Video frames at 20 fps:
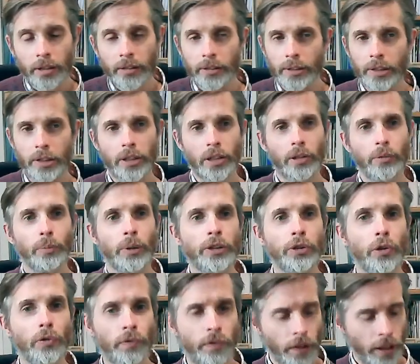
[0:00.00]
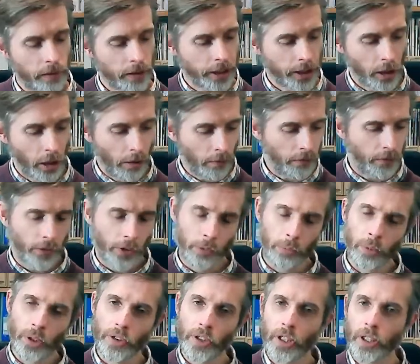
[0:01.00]
You know, when you're very confident
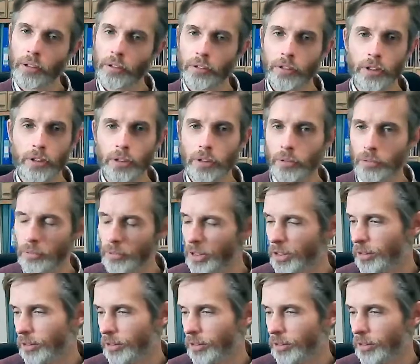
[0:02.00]
with it, you can